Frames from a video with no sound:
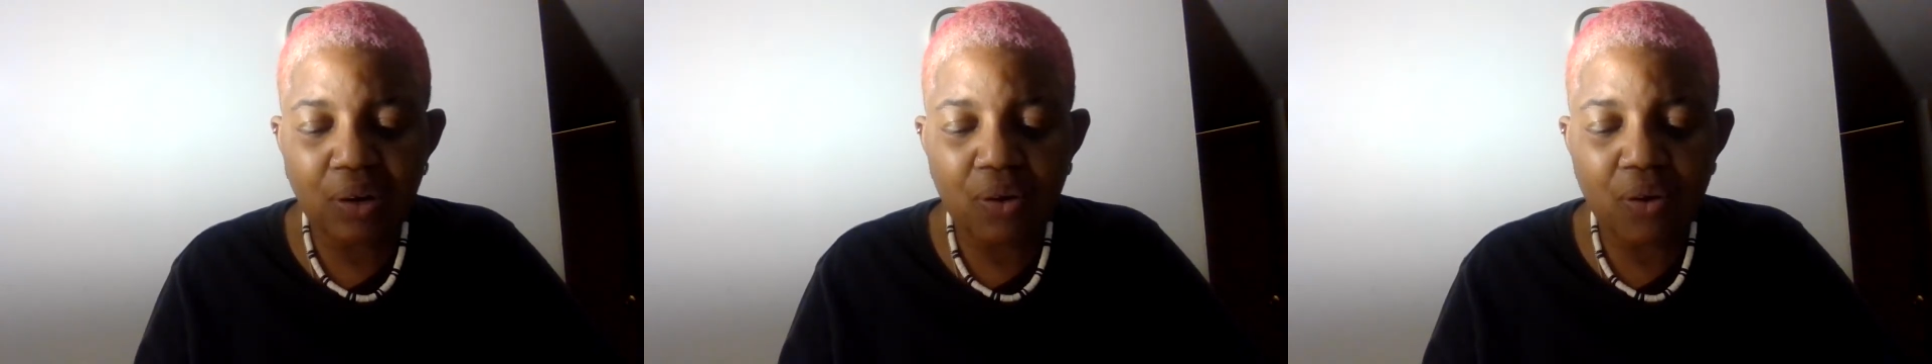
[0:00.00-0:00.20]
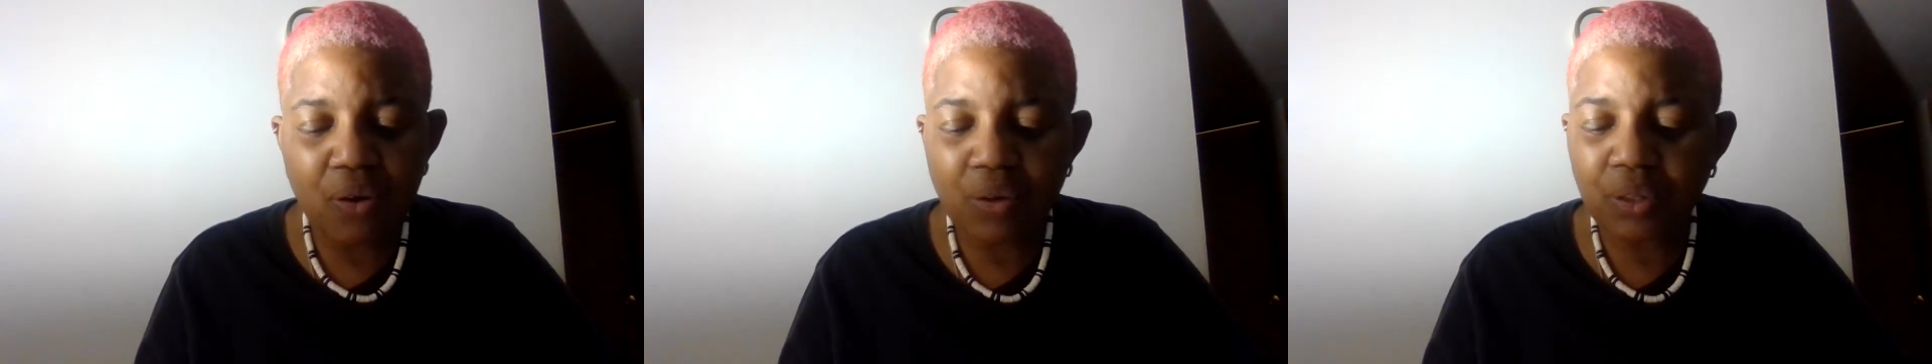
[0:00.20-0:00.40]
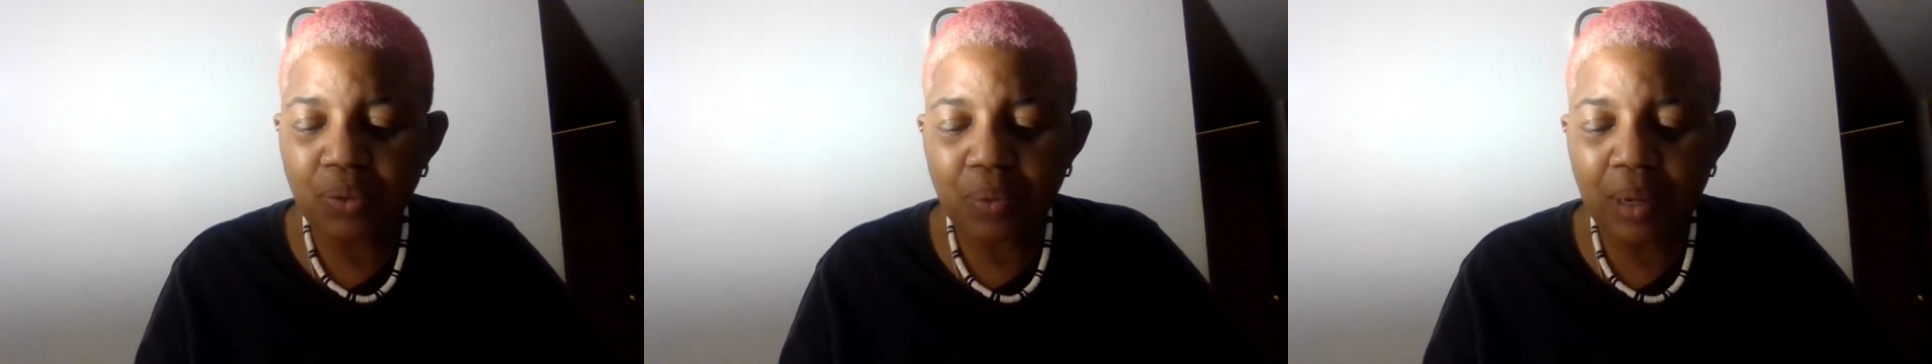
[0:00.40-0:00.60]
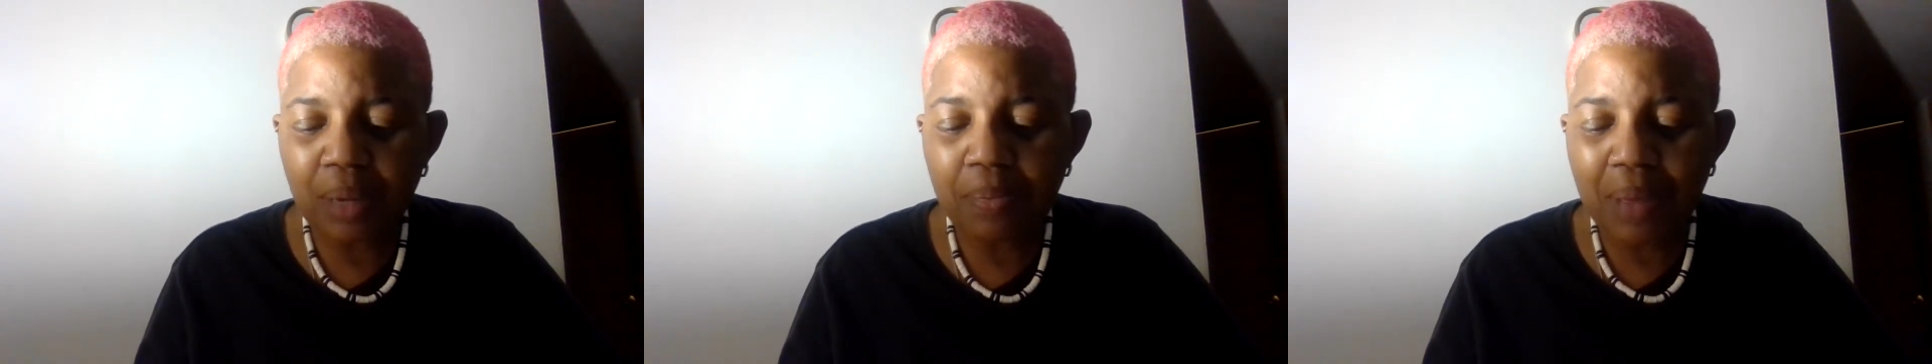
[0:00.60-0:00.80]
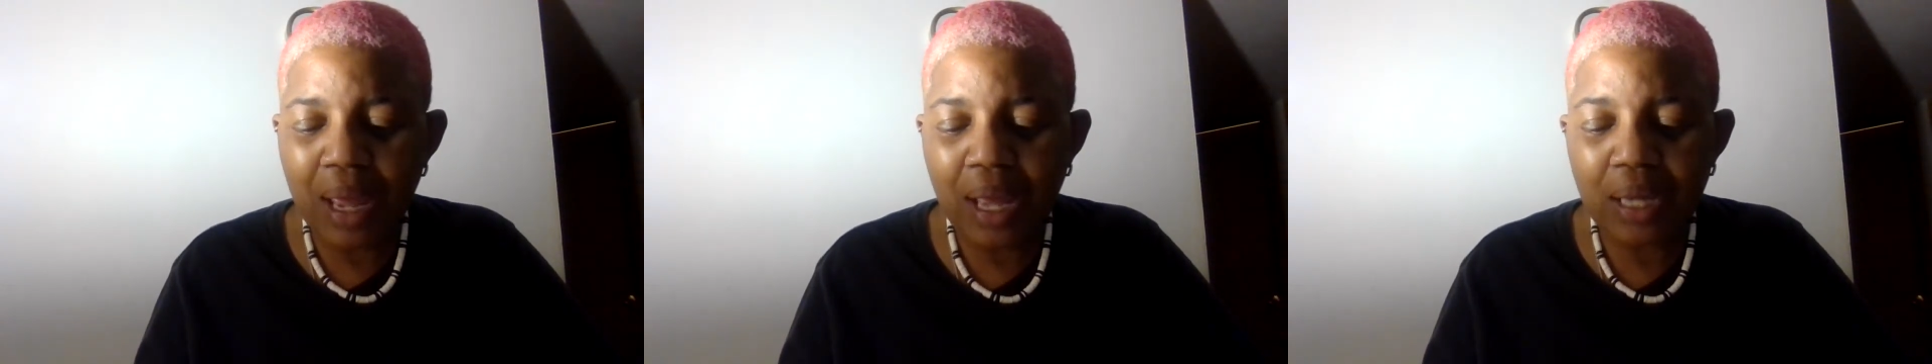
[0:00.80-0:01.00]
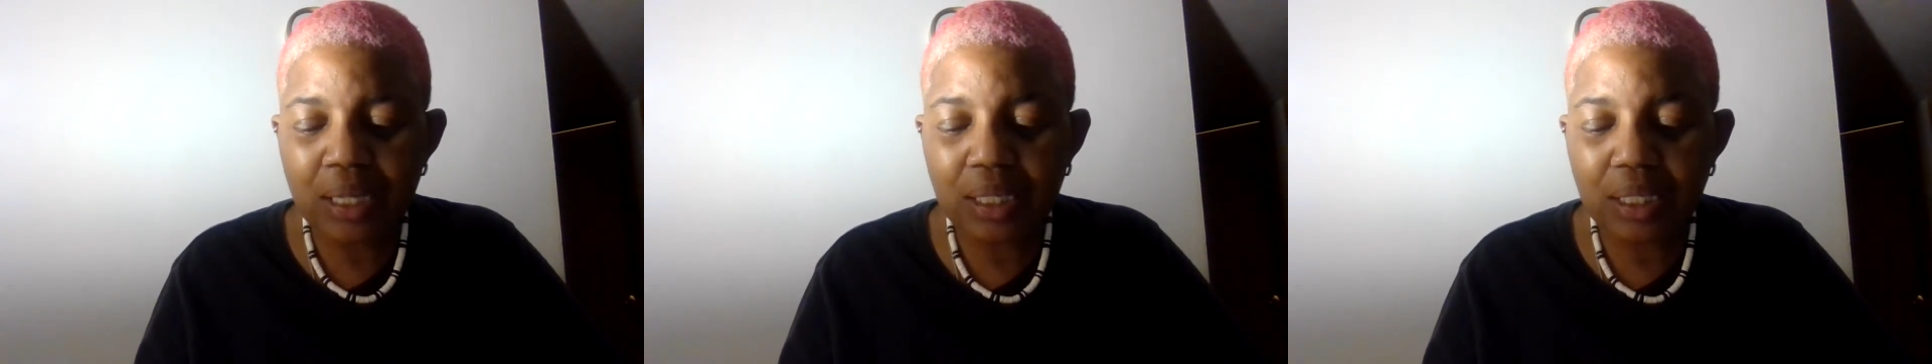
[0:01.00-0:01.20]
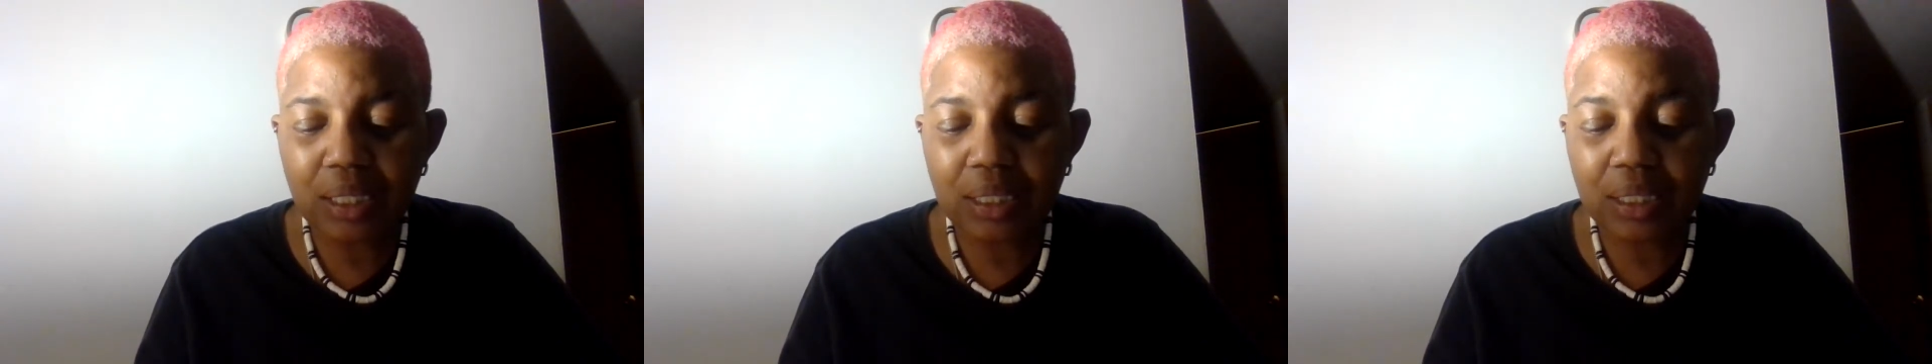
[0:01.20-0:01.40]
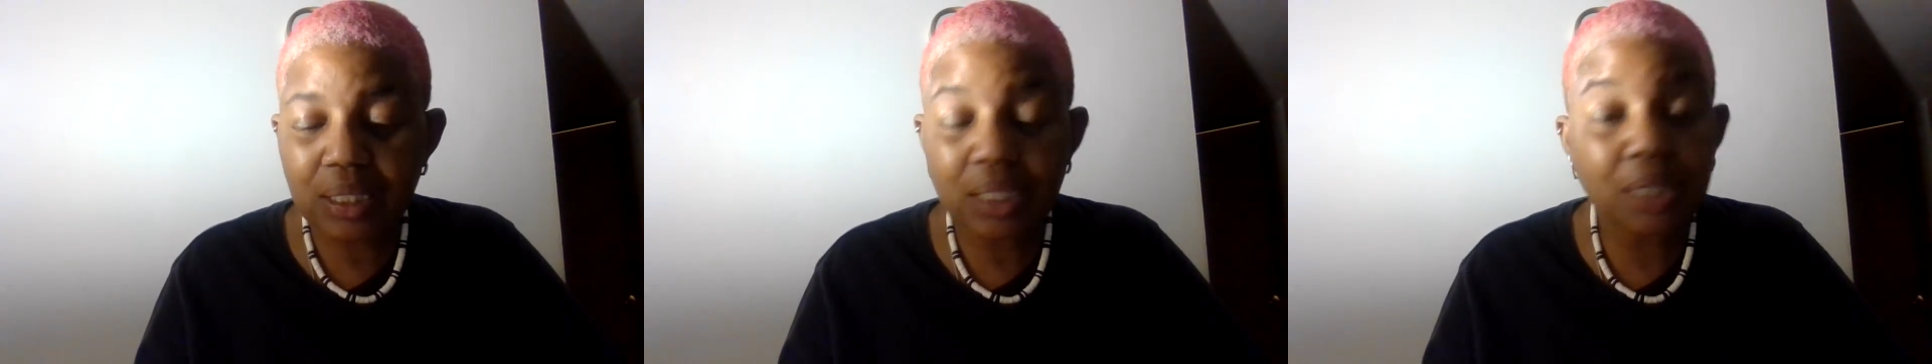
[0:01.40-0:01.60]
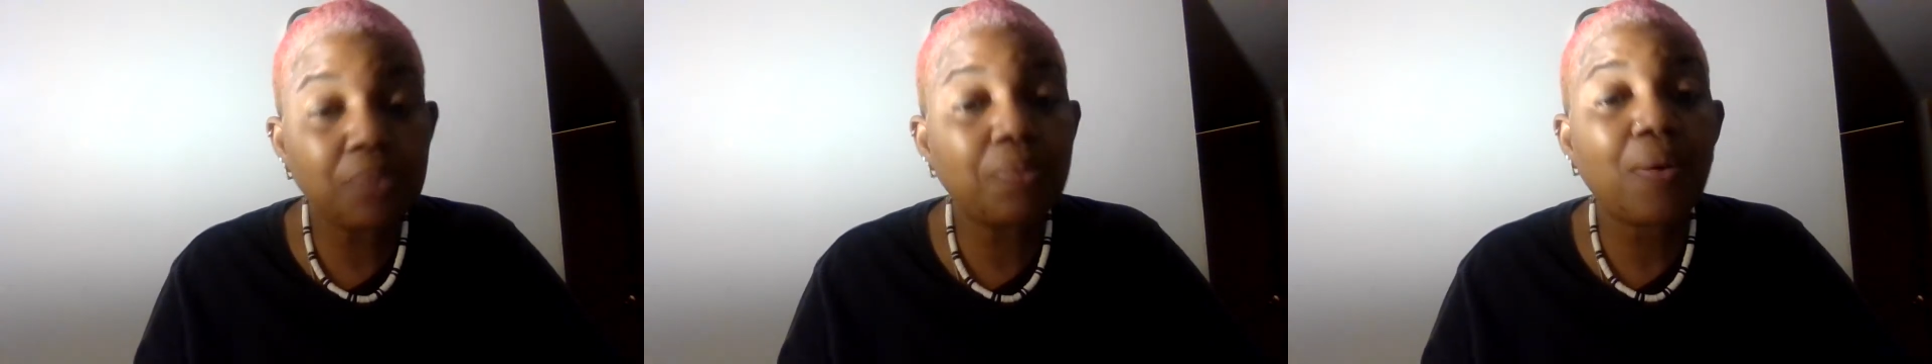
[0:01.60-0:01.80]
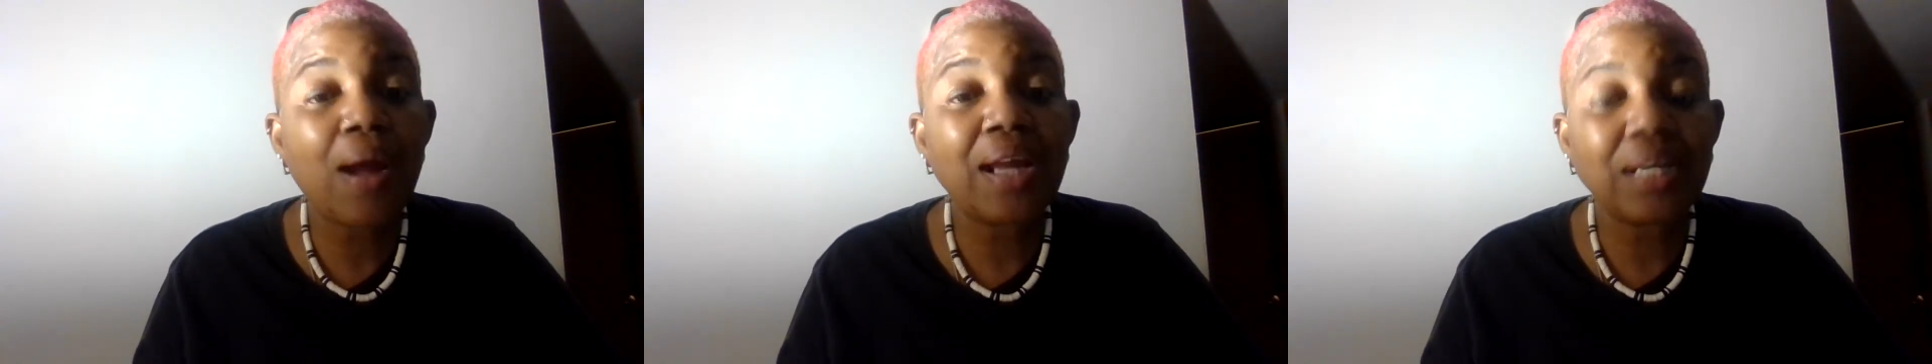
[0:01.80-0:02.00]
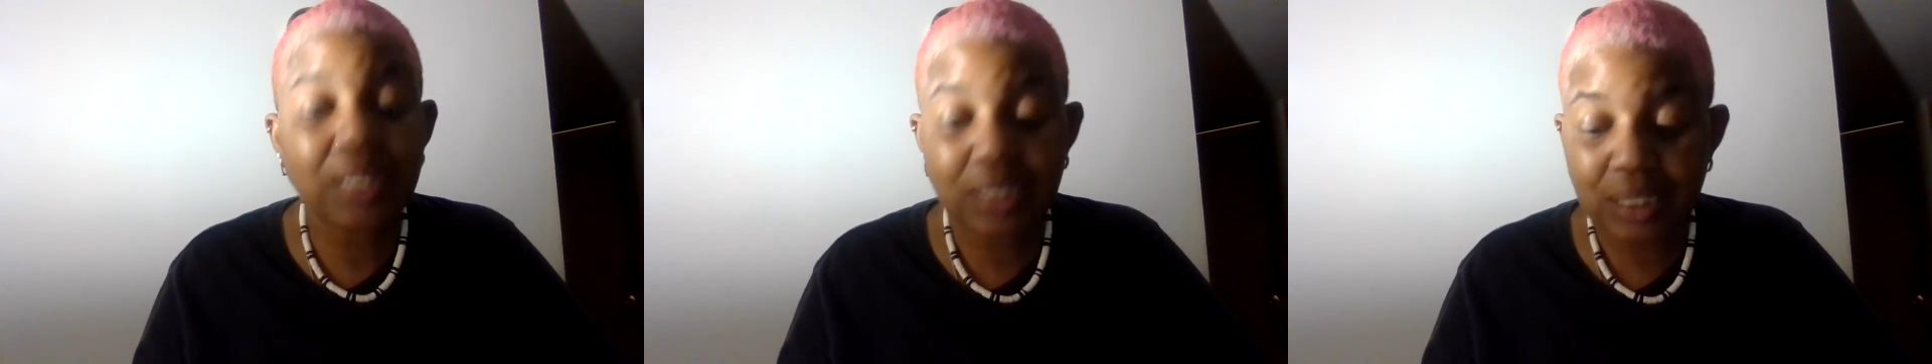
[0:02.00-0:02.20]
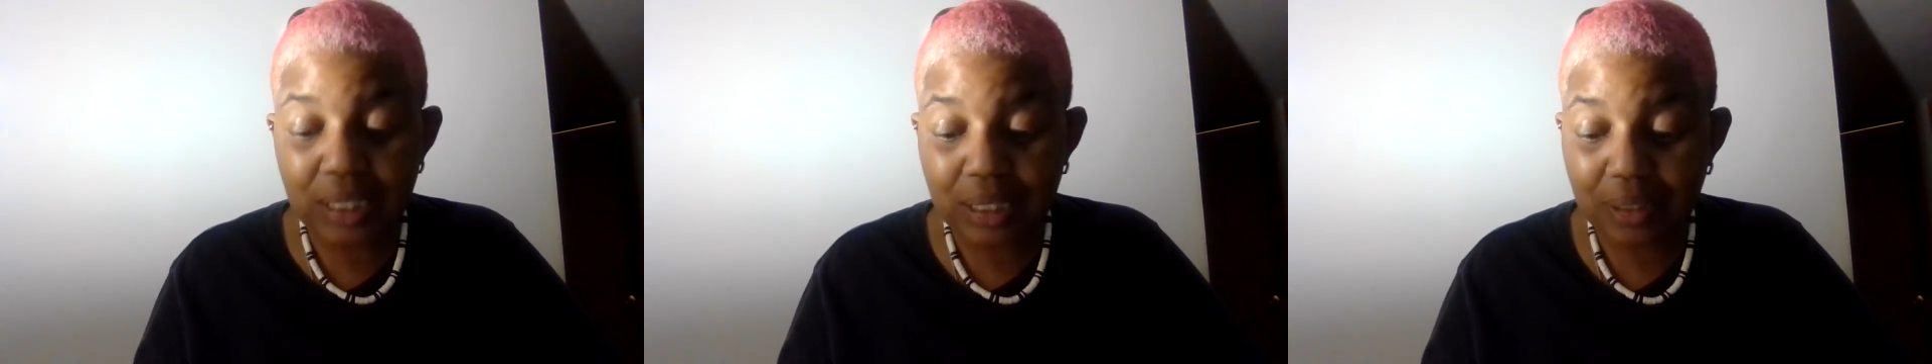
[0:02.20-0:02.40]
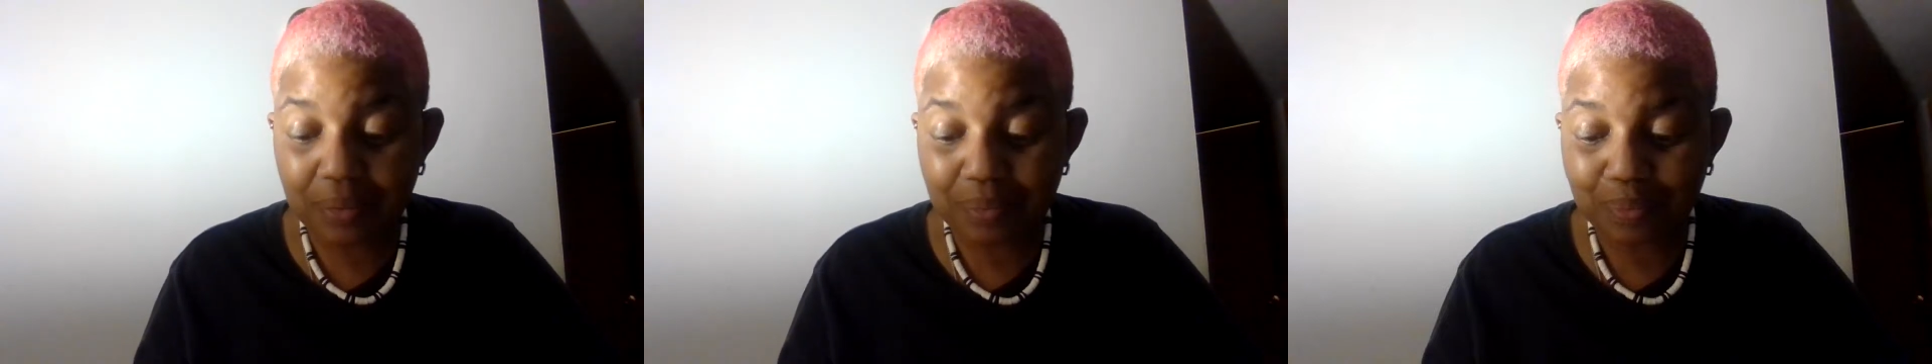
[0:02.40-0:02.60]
all the way back to the brightness.